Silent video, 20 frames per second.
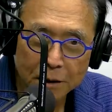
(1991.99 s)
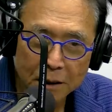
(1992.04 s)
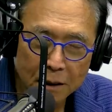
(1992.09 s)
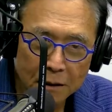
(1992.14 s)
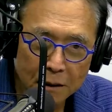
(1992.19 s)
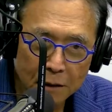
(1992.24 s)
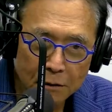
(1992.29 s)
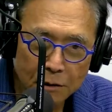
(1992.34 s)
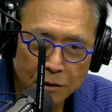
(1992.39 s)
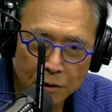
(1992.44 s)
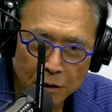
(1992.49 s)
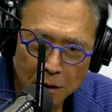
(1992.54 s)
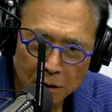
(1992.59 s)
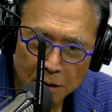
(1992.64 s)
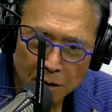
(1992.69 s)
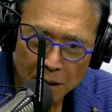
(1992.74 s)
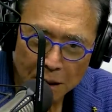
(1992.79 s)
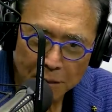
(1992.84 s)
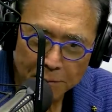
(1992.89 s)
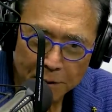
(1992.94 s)
you, you,
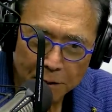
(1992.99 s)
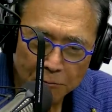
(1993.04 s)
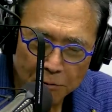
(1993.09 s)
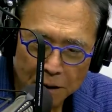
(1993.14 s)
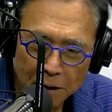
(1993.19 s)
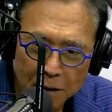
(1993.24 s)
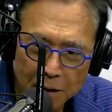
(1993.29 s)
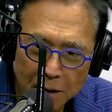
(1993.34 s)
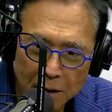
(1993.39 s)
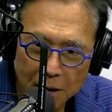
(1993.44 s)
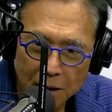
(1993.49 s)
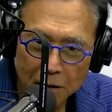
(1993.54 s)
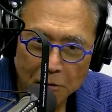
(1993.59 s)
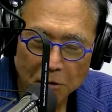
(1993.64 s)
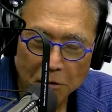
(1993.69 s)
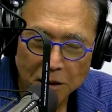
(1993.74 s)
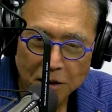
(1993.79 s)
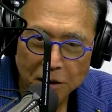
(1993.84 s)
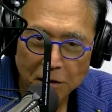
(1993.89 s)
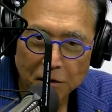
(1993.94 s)
should tell me. What
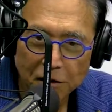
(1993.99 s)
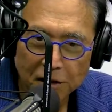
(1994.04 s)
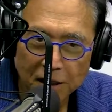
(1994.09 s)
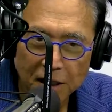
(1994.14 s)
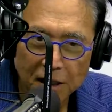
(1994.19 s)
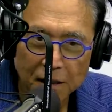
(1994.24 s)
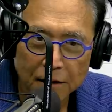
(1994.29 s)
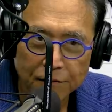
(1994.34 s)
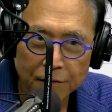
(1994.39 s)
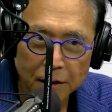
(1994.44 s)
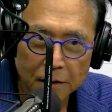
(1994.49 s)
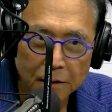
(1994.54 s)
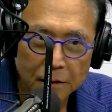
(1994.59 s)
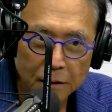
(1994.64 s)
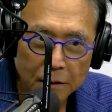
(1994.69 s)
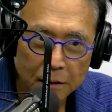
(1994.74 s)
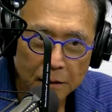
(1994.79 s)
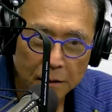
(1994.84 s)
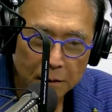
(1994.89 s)
What do you think of it?